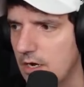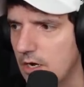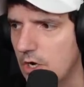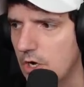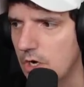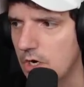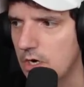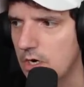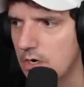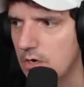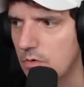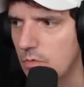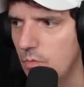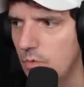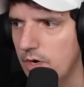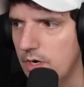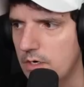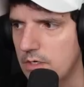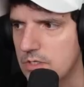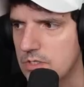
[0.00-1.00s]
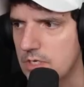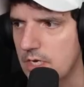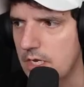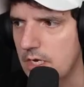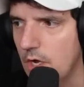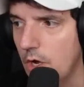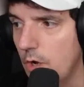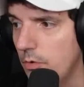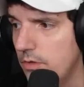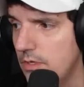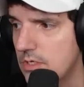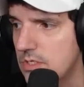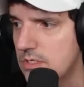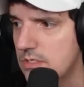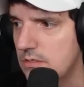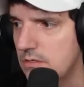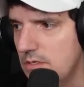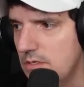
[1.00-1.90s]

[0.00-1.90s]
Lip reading: occur where it's like, oh, this